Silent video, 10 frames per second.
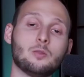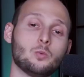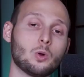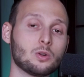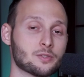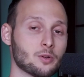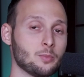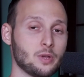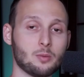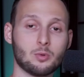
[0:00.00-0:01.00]
And we'll also
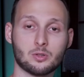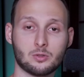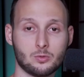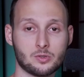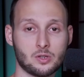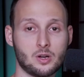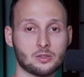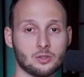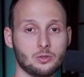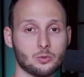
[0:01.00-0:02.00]
be able to
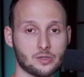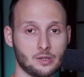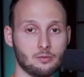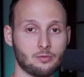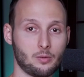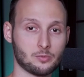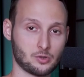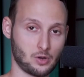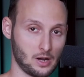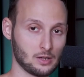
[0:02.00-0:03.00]
start a new scene from
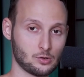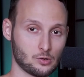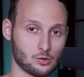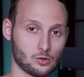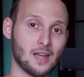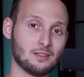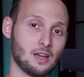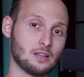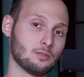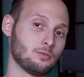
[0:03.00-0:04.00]
scratch and
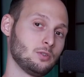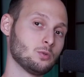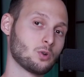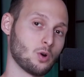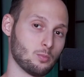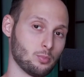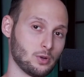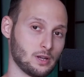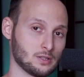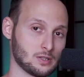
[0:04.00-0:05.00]
add a few
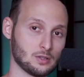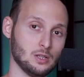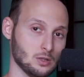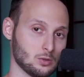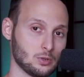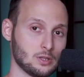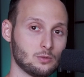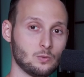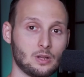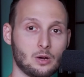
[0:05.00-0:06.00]
components into
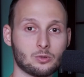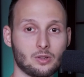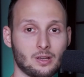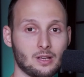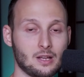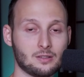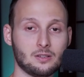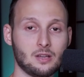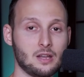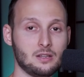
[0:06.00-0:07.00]
it without
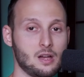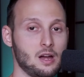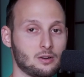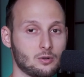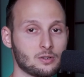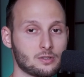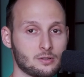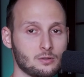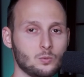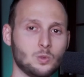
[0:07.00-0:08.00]
getting any
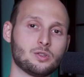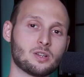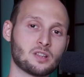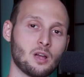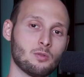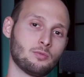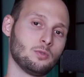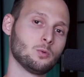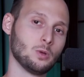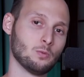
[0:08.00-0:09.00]
errors. We'll just have a
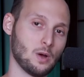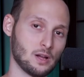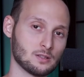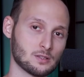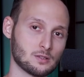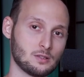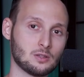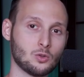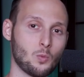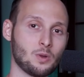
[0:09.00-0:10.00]
few events
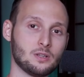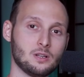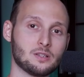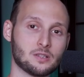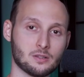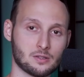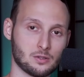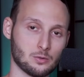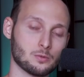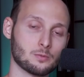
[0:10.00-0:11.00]
that nobody listens to.